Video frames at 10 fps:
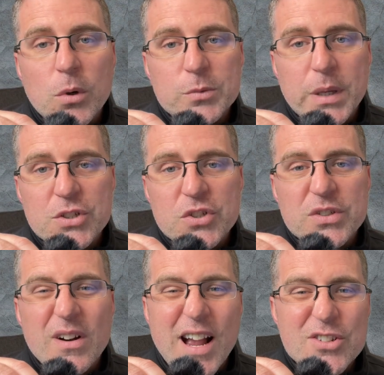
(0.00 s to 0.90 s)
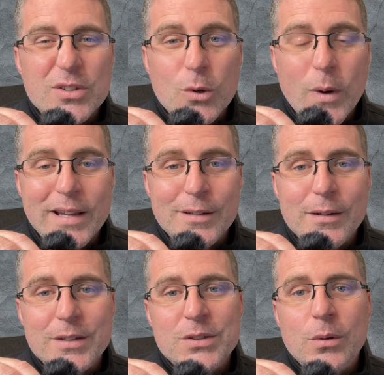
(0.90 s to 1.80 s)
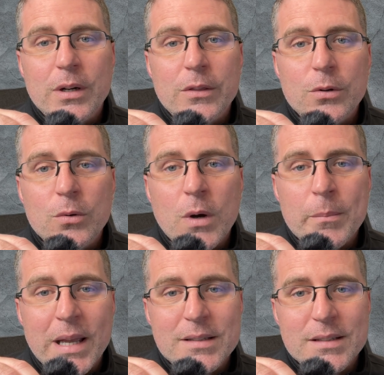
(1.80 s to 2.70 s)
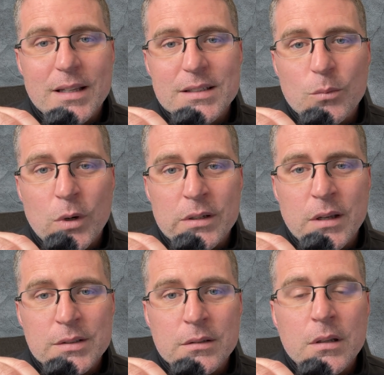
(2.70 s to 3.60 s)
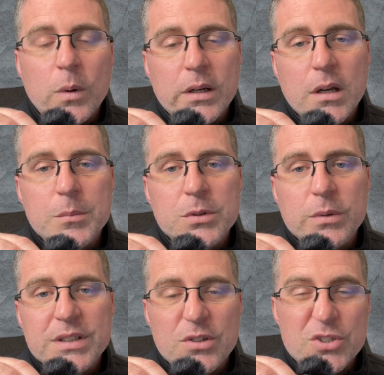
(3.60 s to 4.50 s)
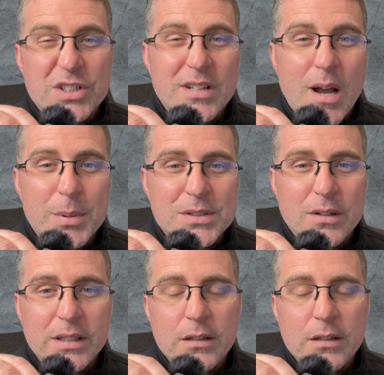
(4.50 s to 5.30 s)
most patients are actually quite good at sorting through what makes sense and what doesn't when it comes to researching topics on the